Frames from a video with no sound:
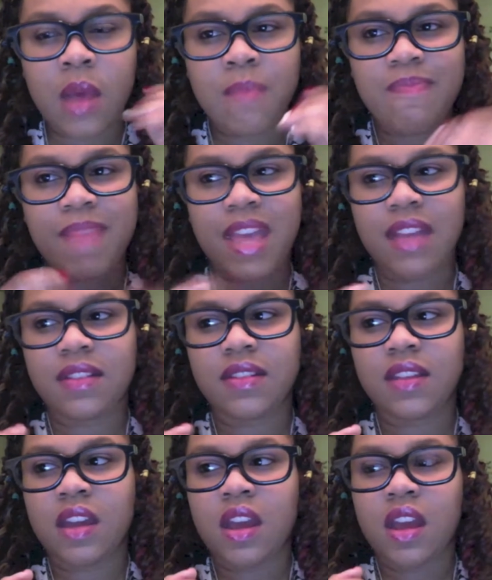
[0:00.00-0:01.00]

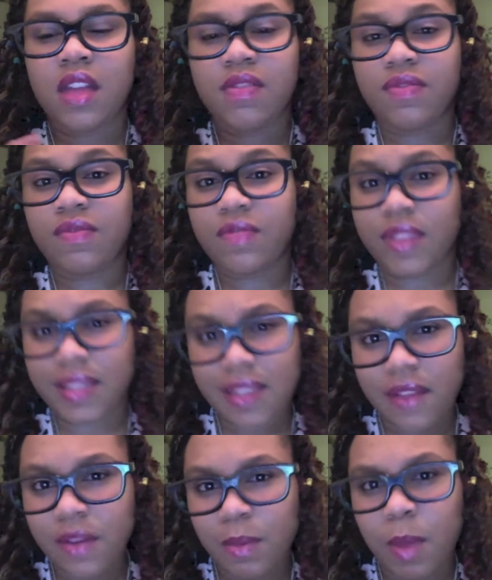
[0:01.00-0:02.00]
meant the
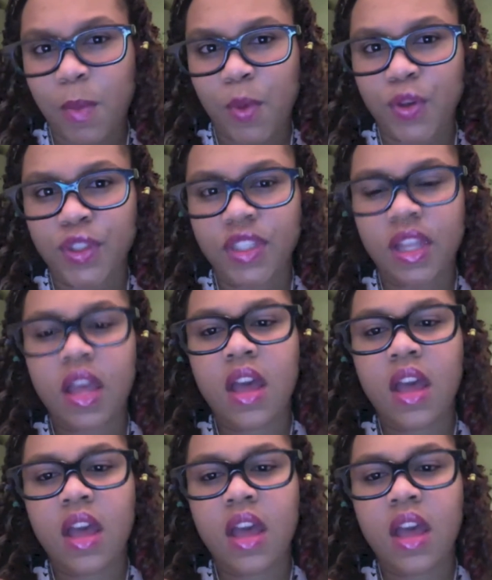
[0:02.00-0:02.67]
7 members.